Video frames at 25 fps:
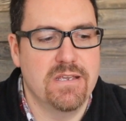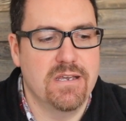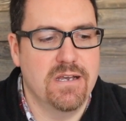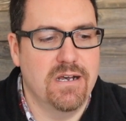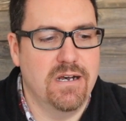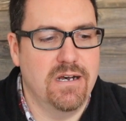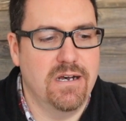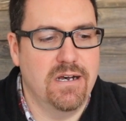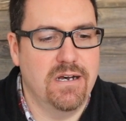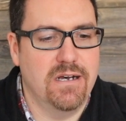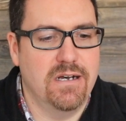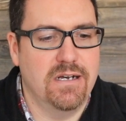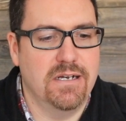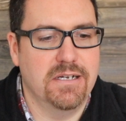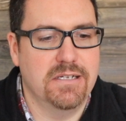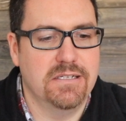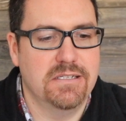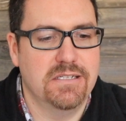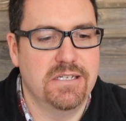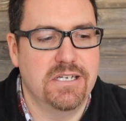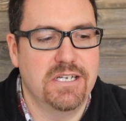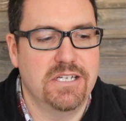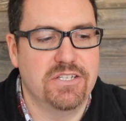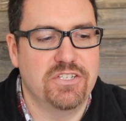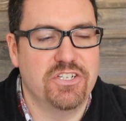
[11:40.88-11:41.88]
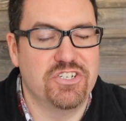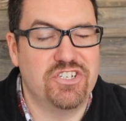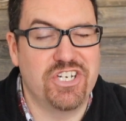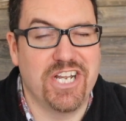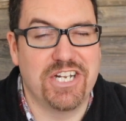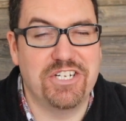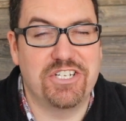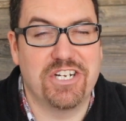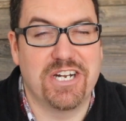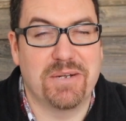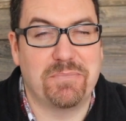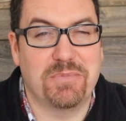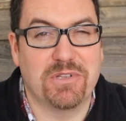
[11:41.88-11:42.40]
uh, to
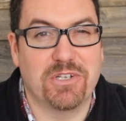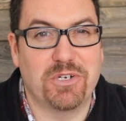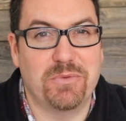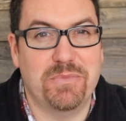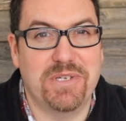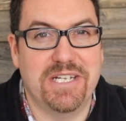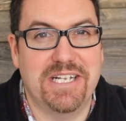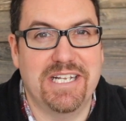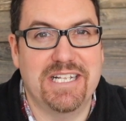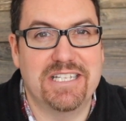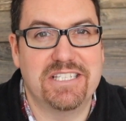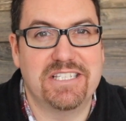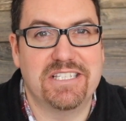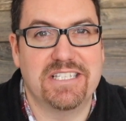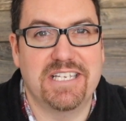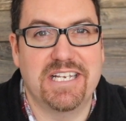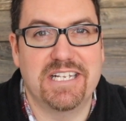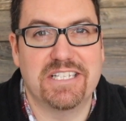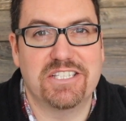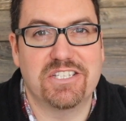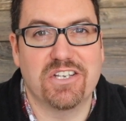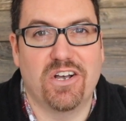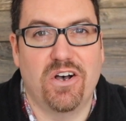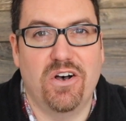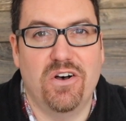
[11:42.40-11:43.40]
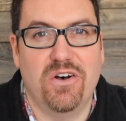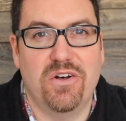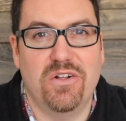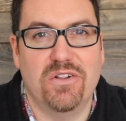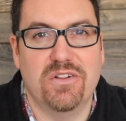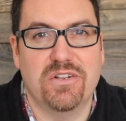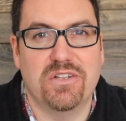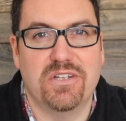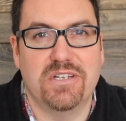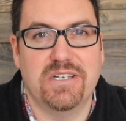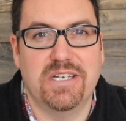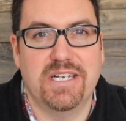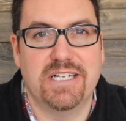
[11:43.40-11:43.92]
change it up a little bit. It's it's
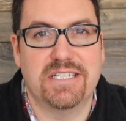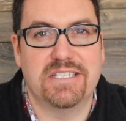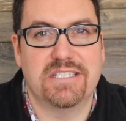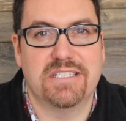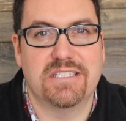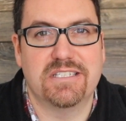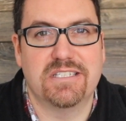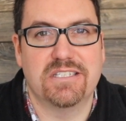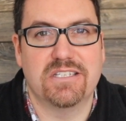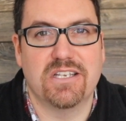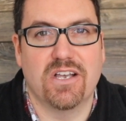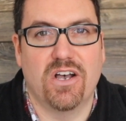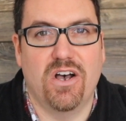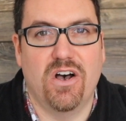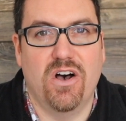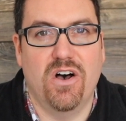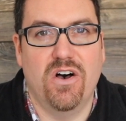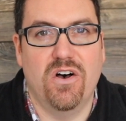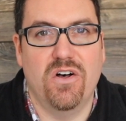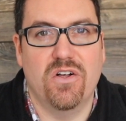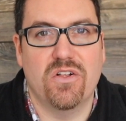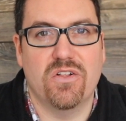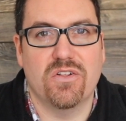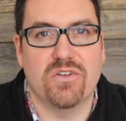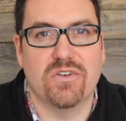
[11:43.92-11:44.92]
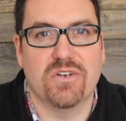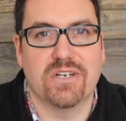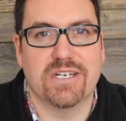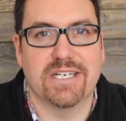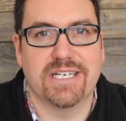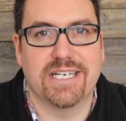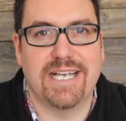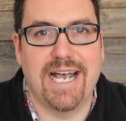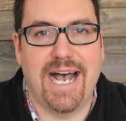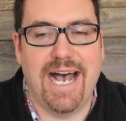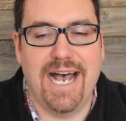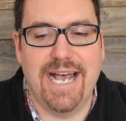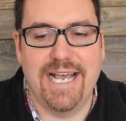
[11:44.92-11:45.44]
all it's all
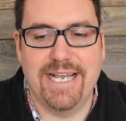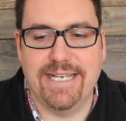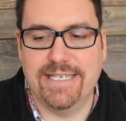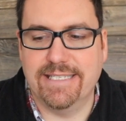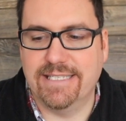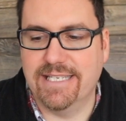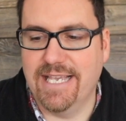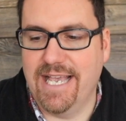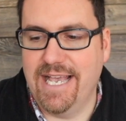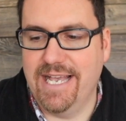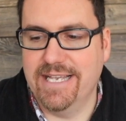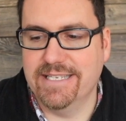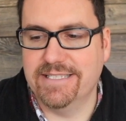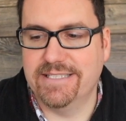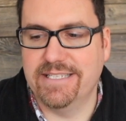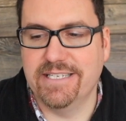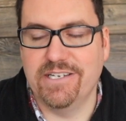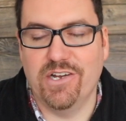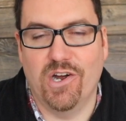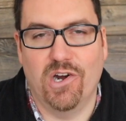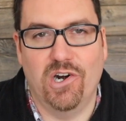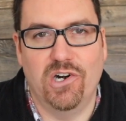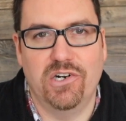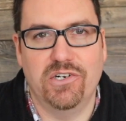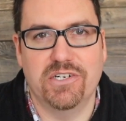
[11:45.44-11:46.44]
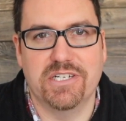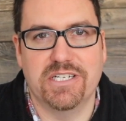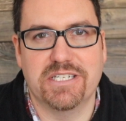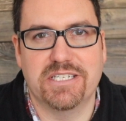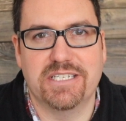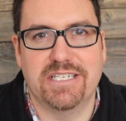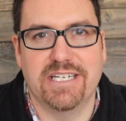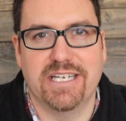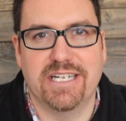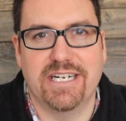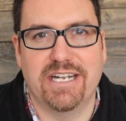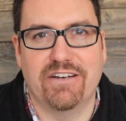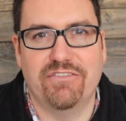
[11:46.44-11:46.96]
guys as the
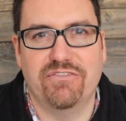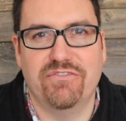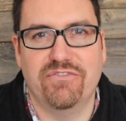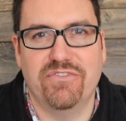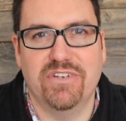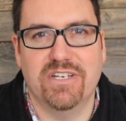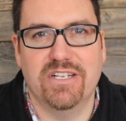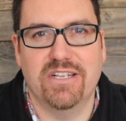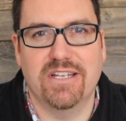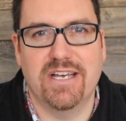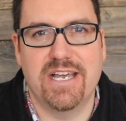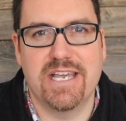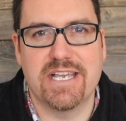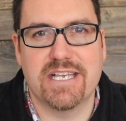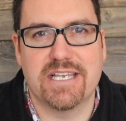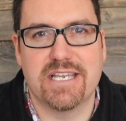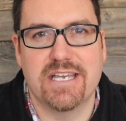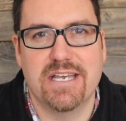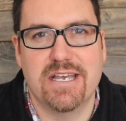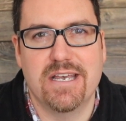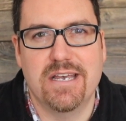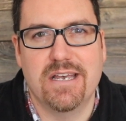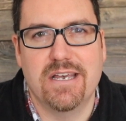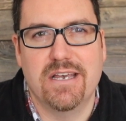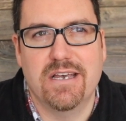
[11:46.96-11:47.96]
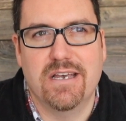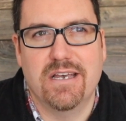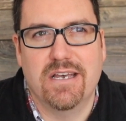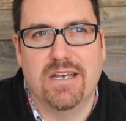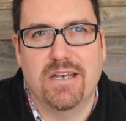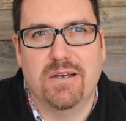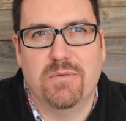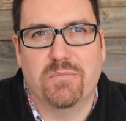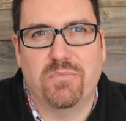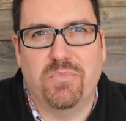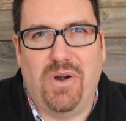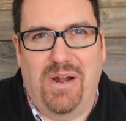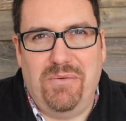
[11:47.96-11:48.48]
artist, and I feel like
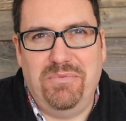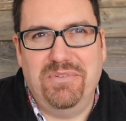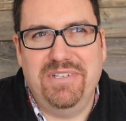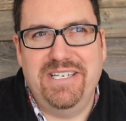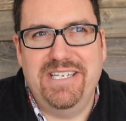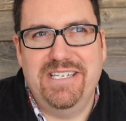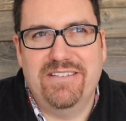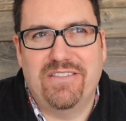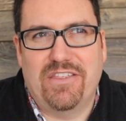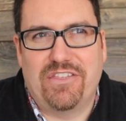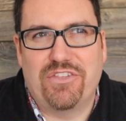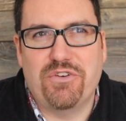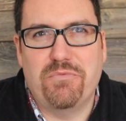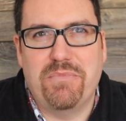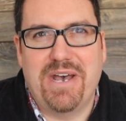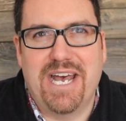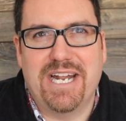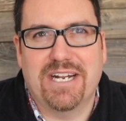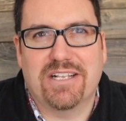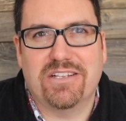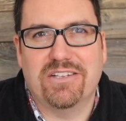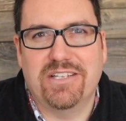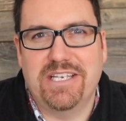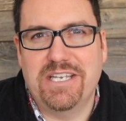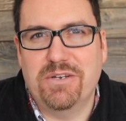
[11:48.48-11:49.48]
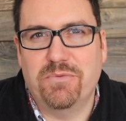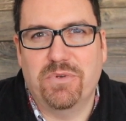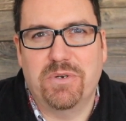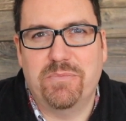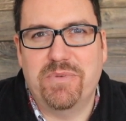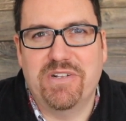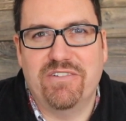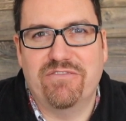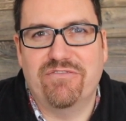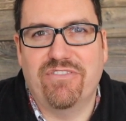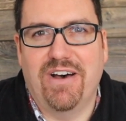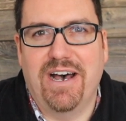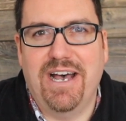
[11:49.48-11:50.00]
probably thematically it would have
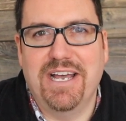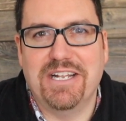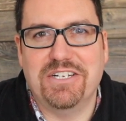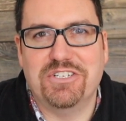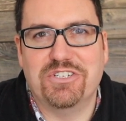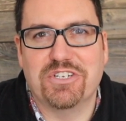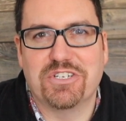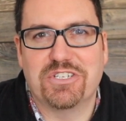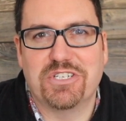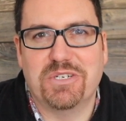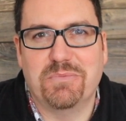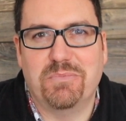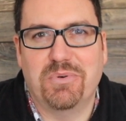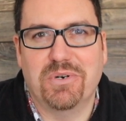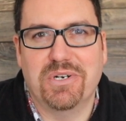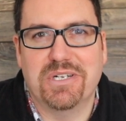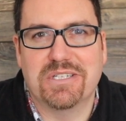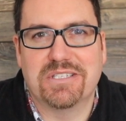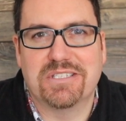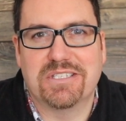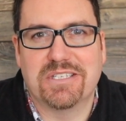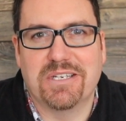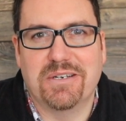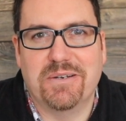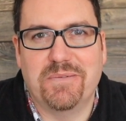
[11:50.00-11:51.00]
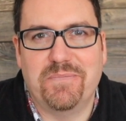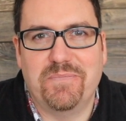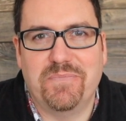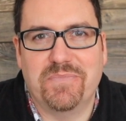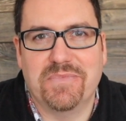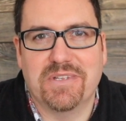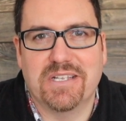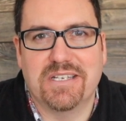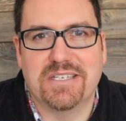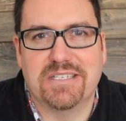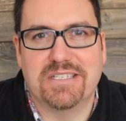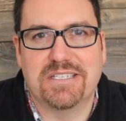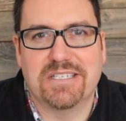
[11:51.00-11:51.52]
been fine just to put
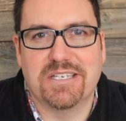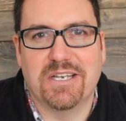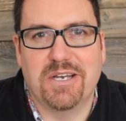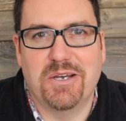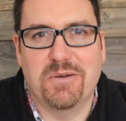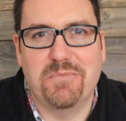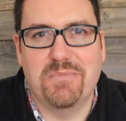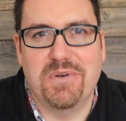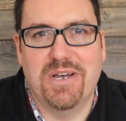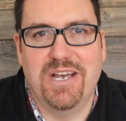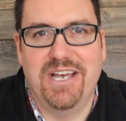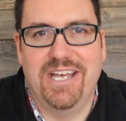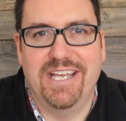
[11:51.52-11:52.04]
some some